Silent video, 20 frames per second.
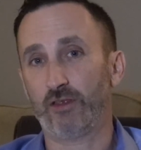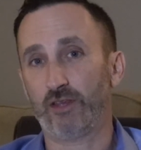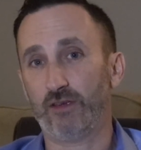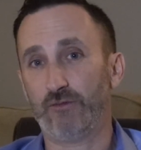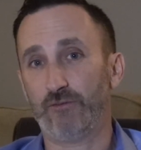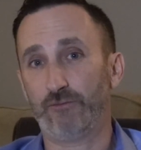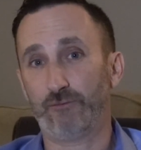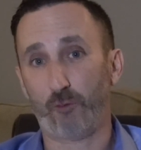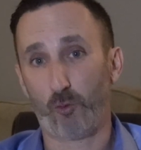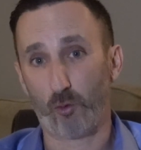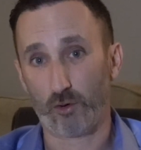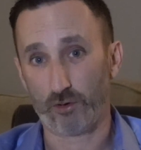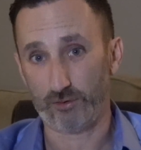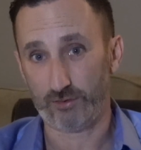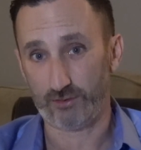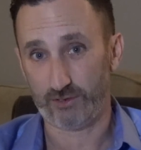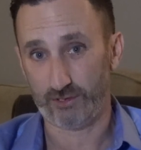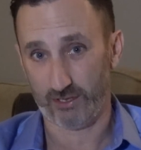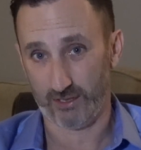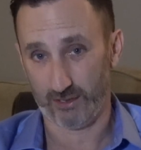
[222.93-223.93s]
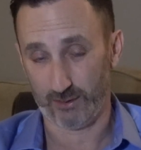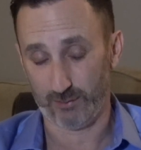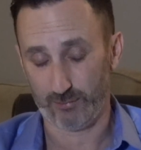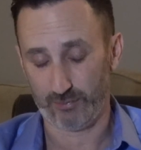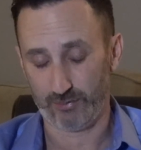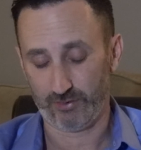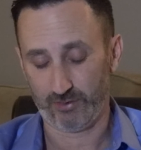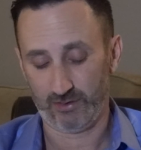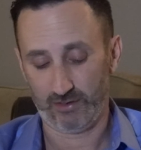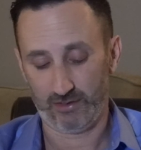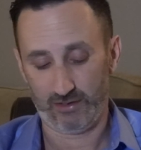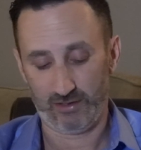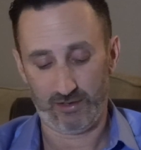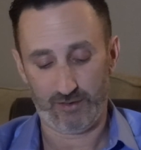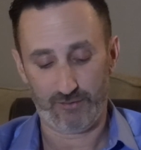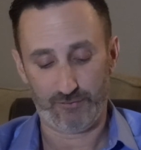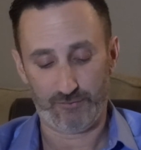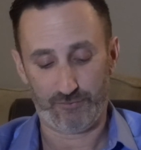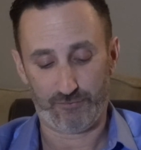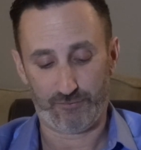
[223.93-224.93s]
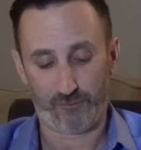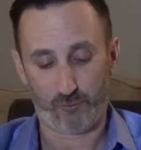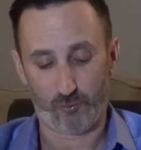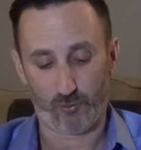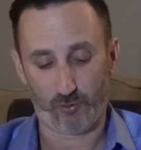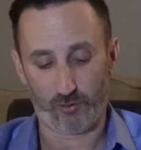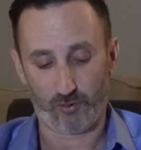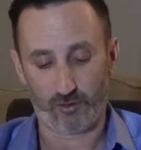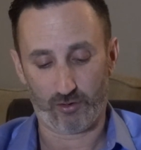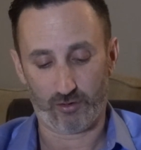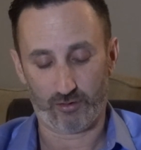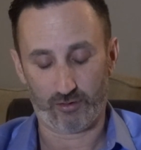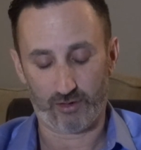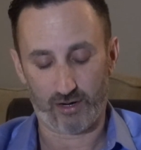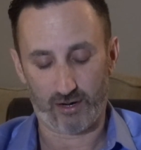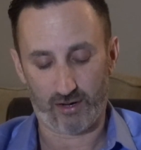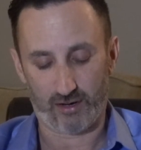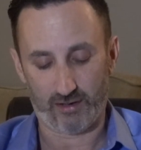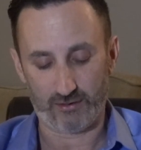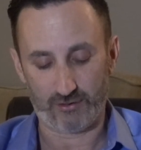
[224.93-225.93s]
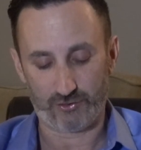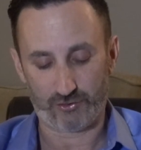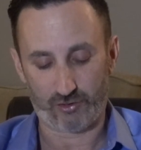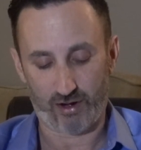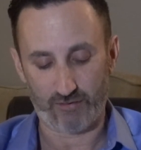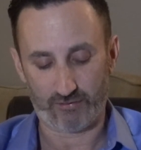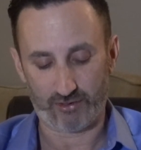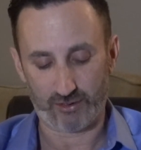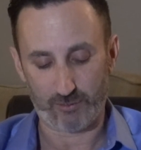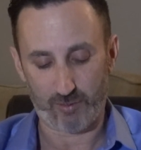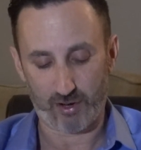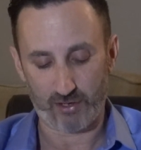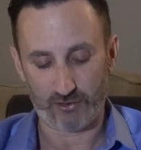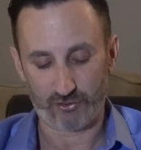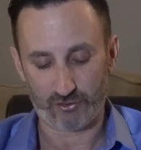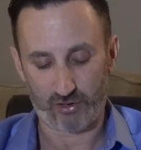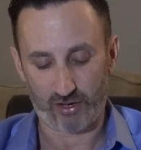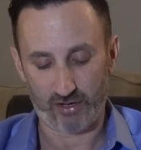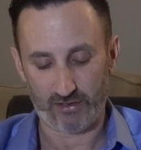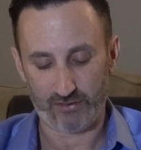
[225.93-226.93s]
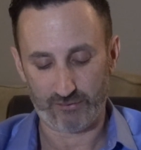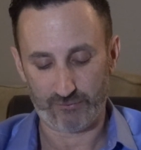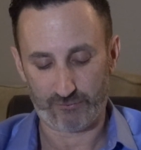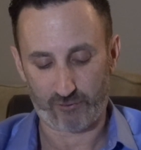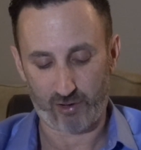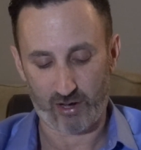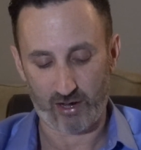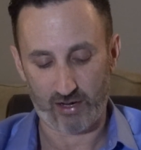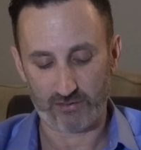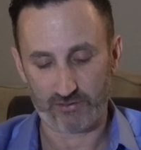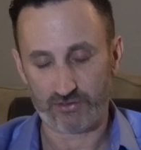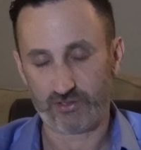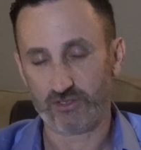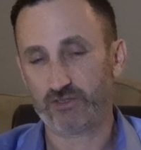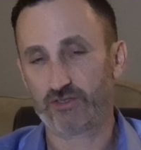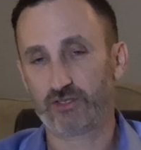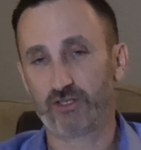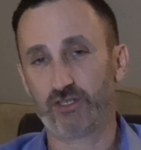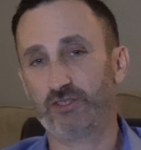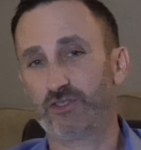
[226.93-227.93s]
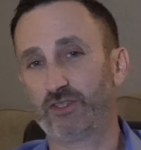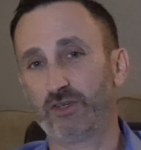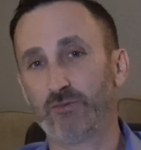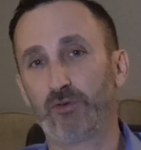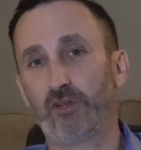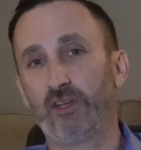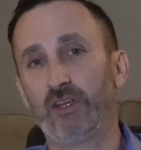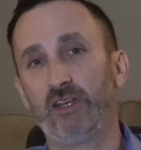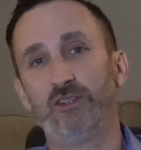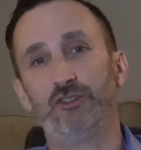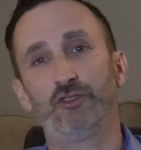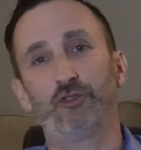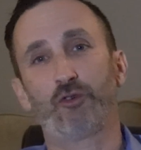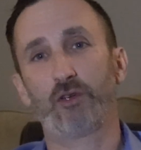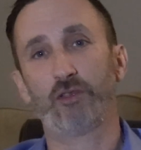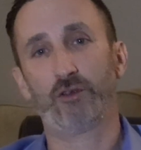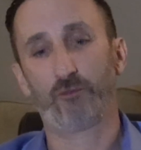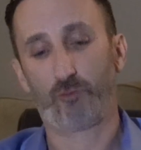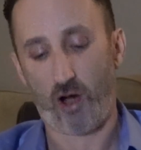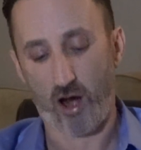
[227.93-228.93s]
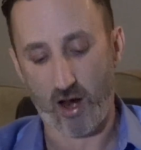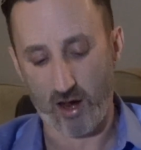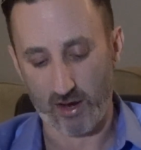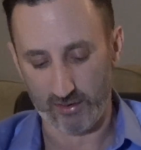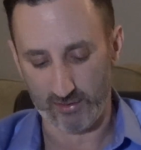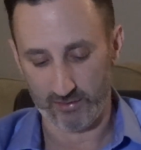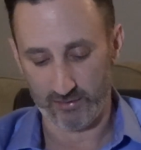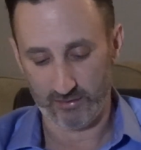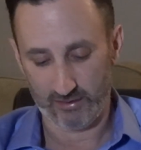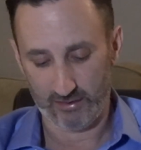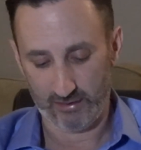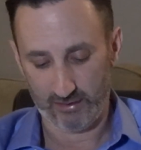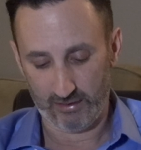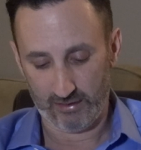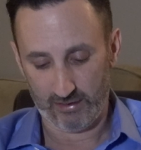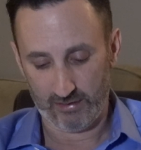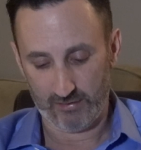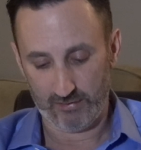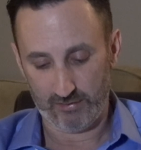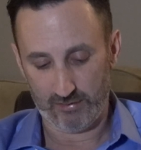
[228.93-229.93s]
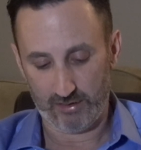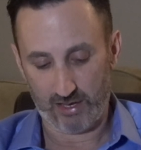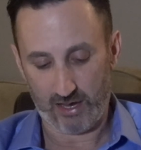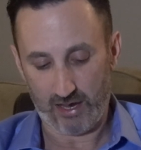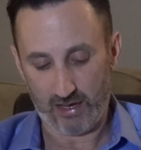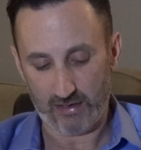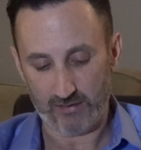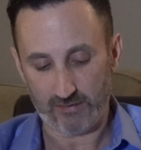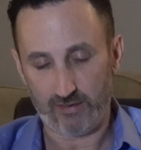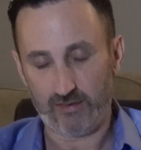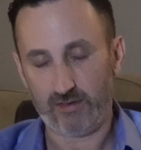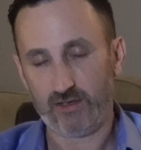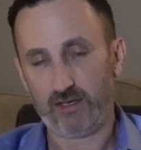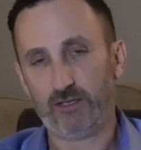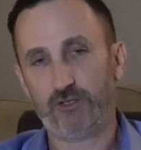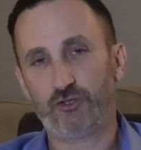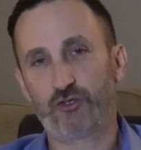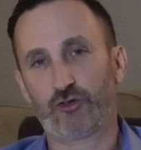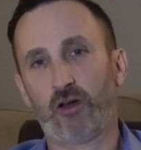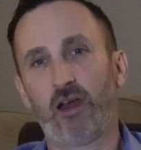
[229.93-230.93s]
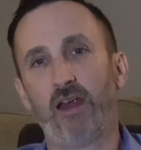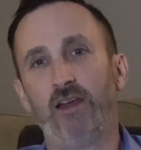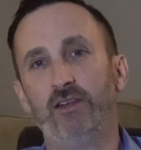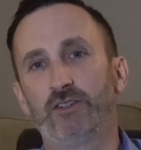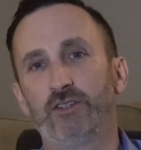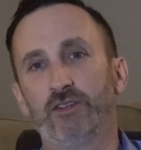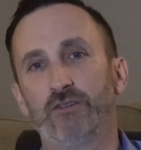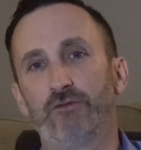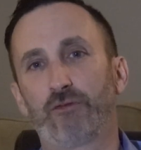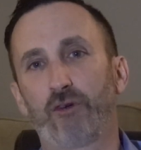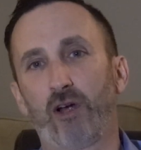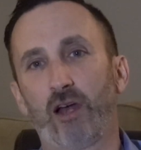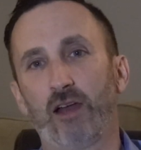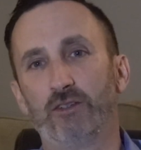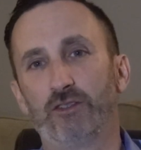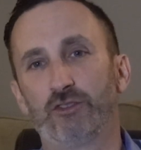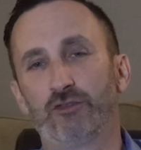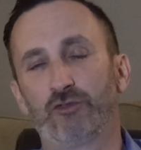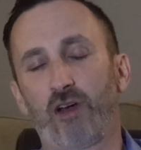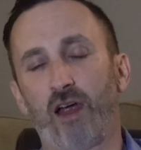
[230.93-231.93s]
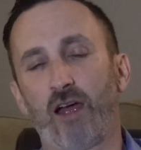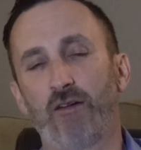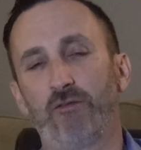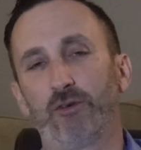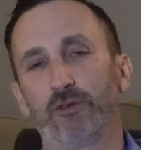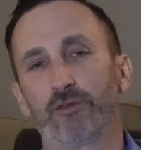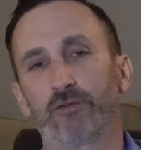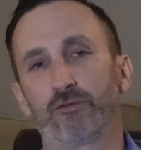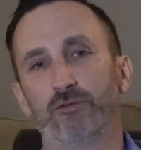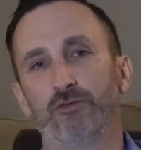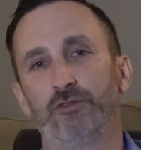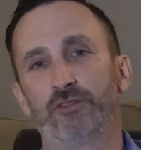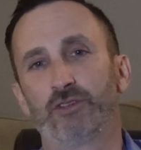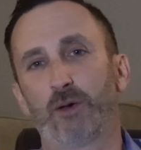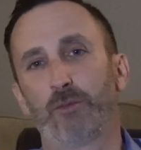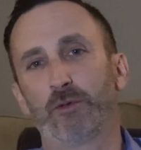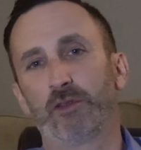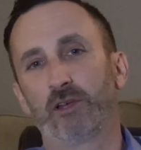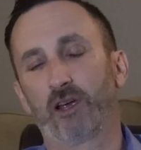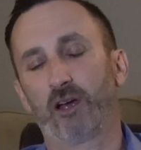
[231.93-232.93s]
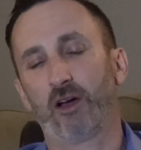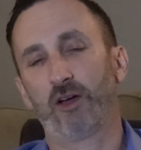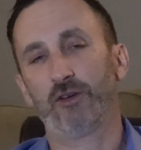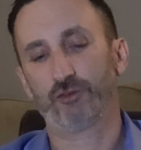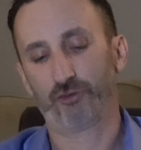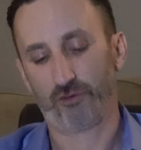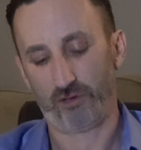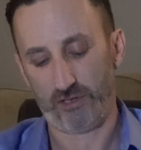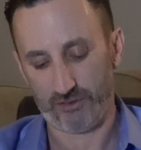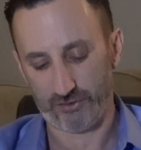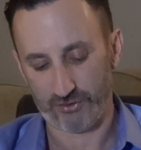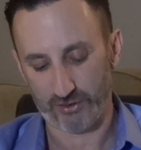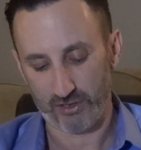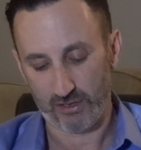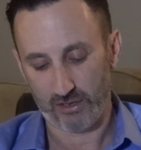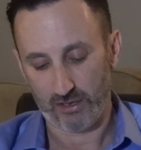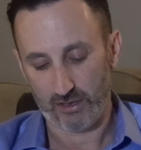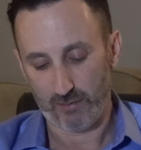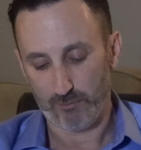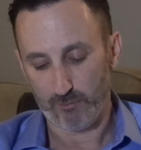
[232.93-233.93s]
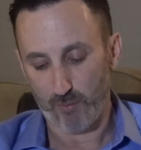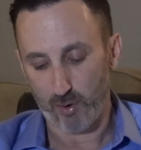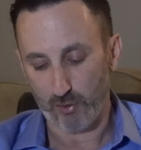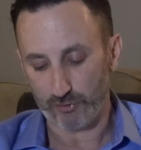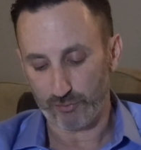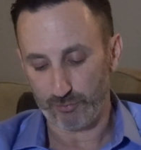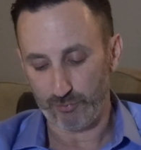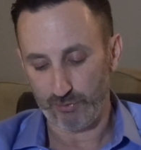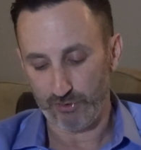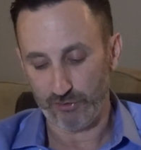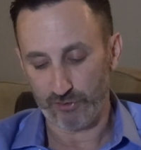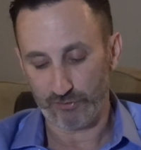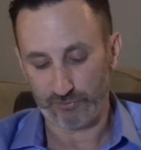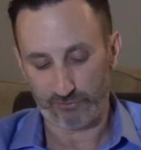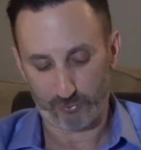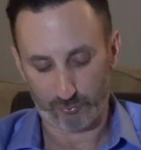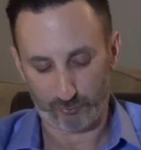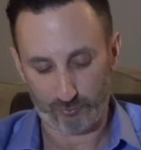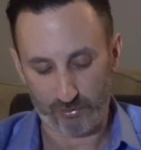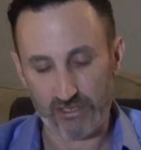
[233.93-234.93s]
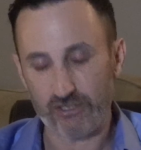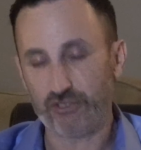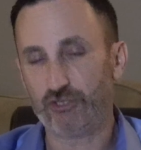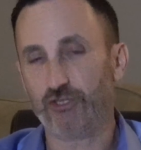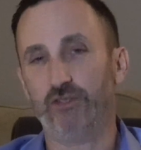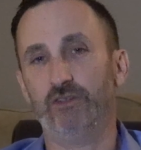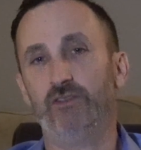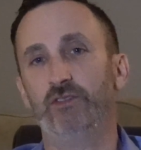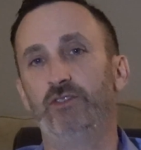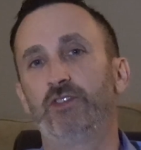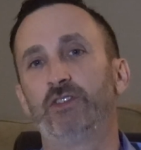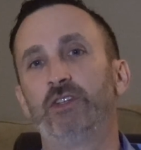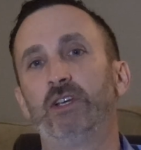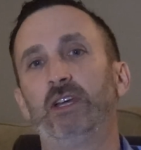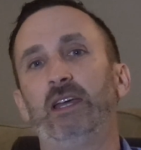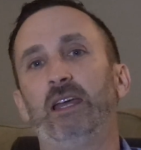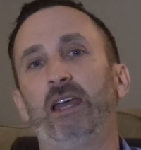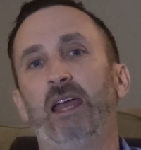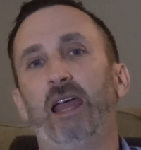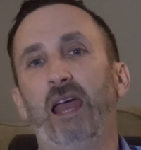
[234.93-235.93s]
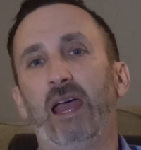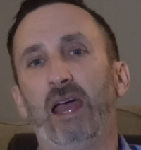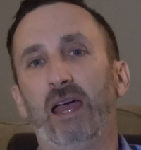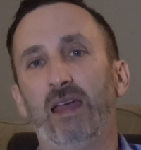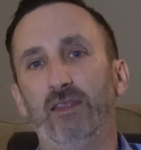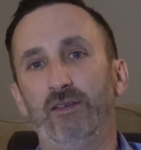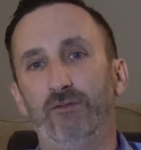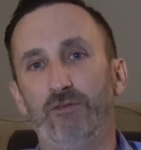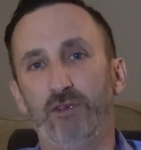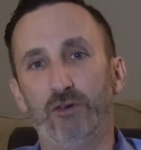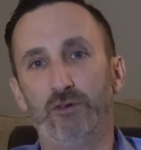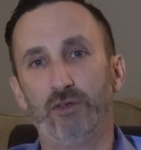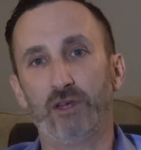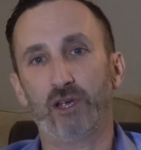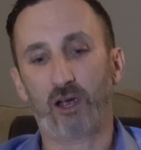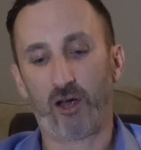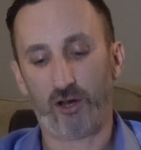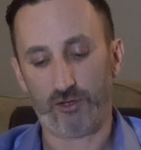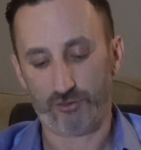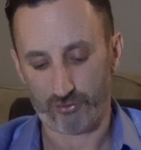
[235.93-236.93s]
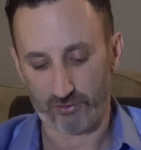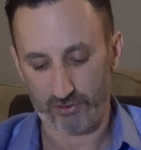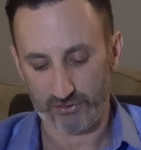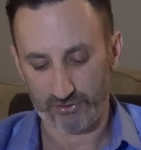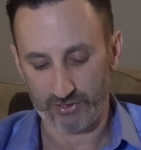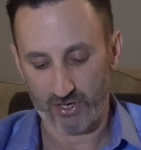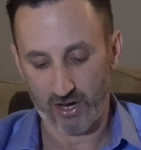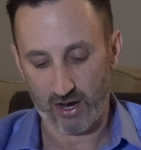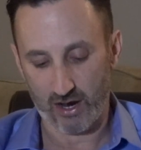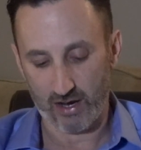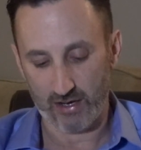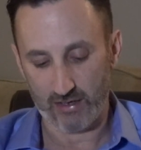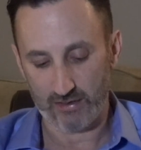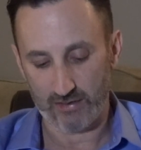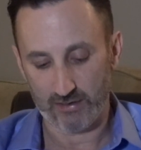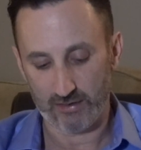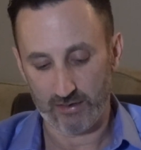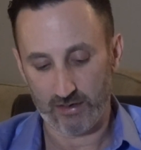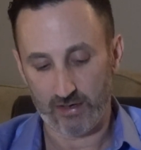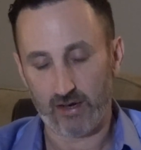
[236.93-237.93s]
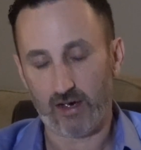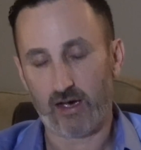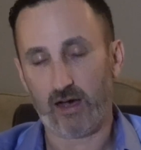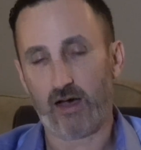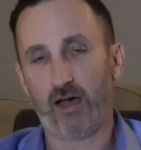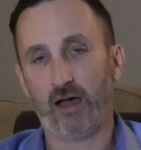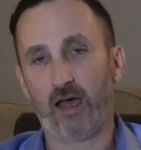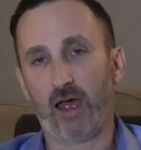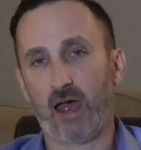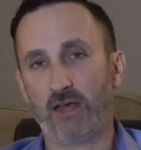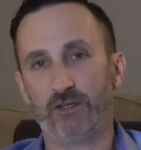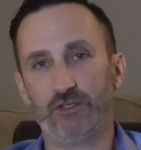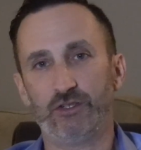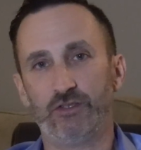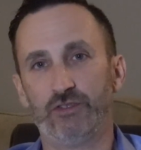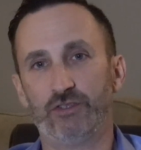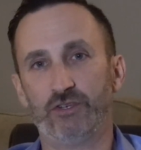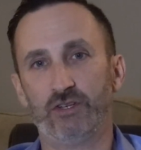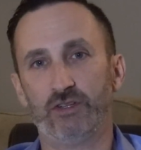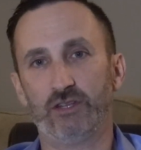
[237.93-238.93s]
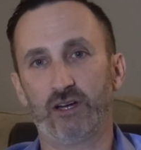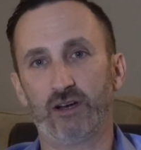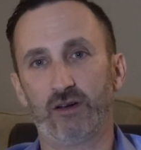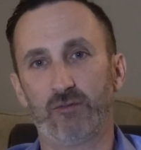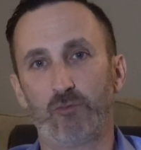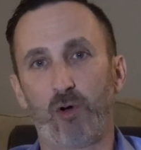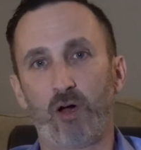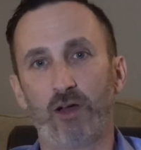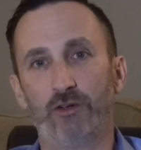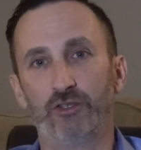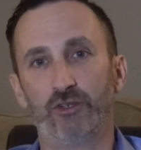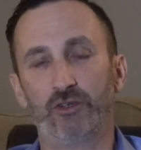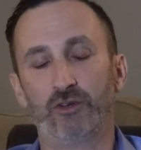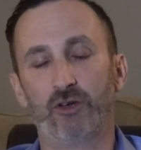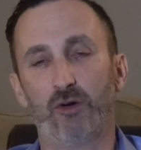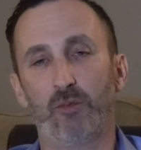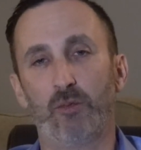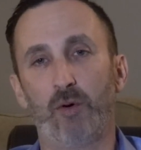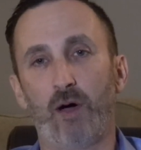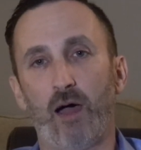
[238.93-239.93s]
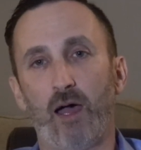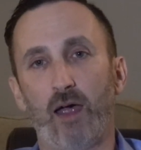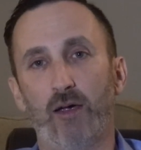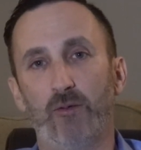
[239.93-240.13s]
fourth tip for traveling by train in France is to simply enjoy the ride. That the trains in France travel through some of the country's most beautiful regions, and the view of the countryside as you sit there and watch it go by,